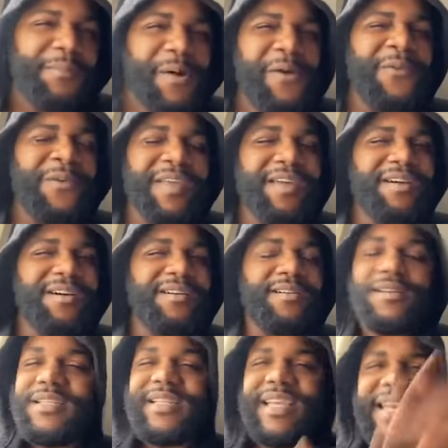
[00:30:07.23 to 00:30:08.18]
up over
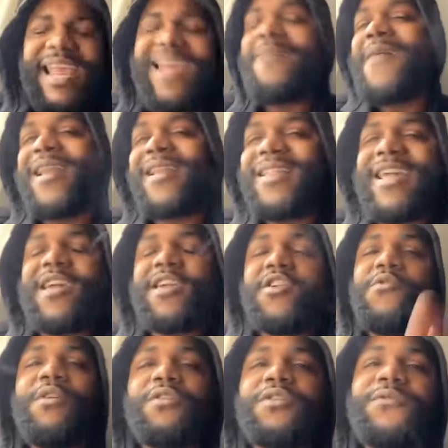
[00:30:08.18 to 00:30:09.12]
here, then everybody
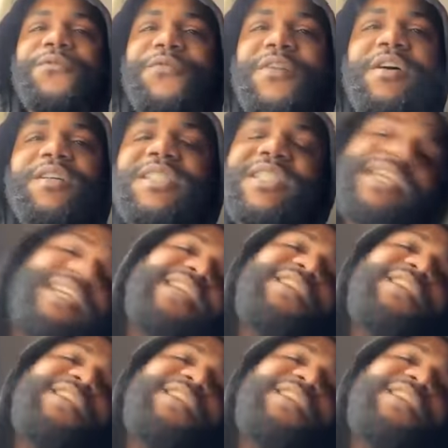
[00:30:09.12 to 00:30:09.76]
think you on some fuck shit.